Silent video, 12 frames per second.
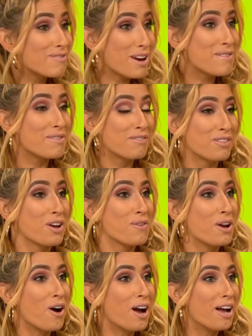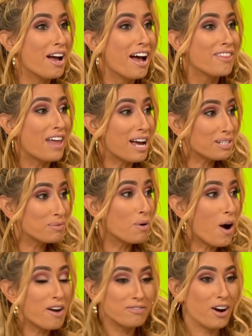agree with you. And that's
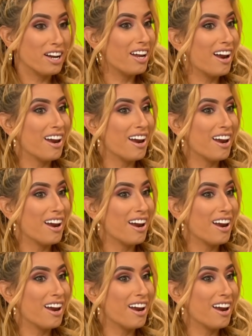what I find